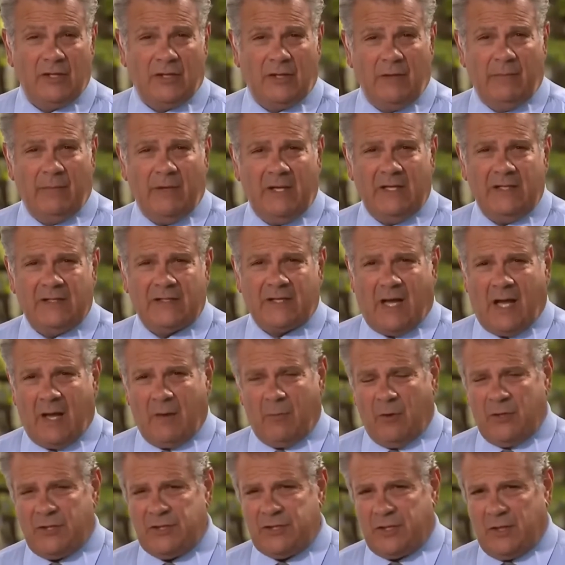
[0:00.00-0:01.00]
In the meantime,
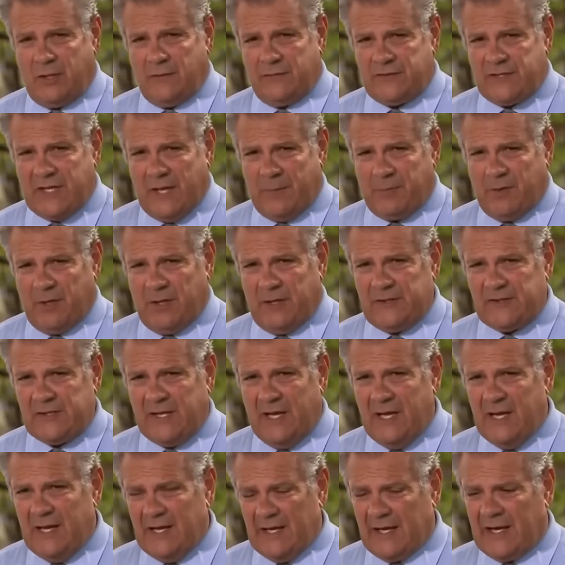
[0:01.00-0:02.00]
when sheriff's deputies
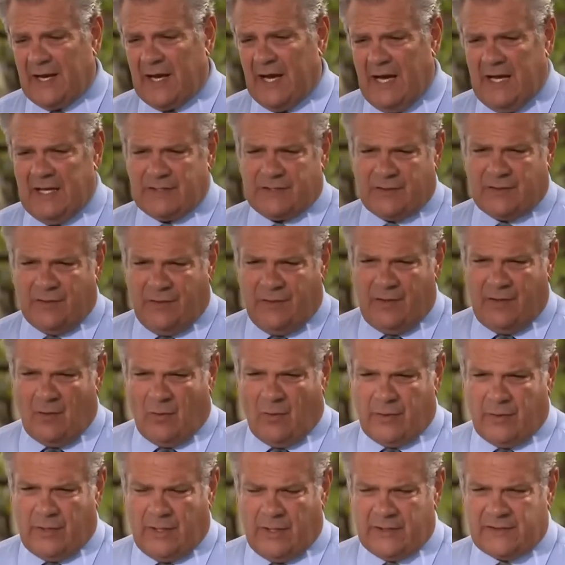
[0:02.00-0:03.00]
got to the
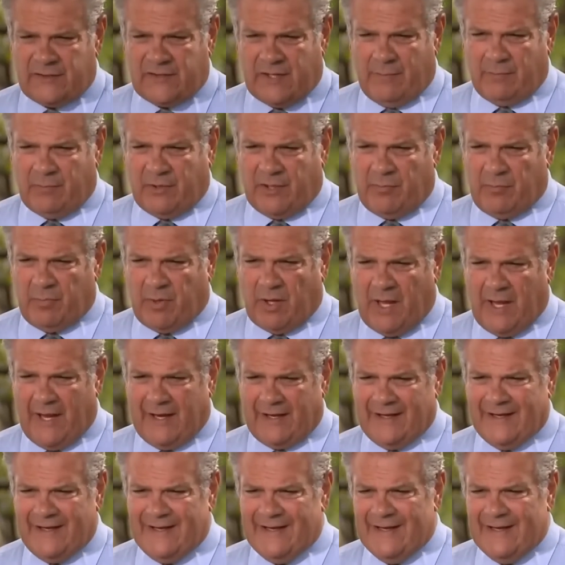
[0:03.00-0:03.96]
Orion Assembly plant,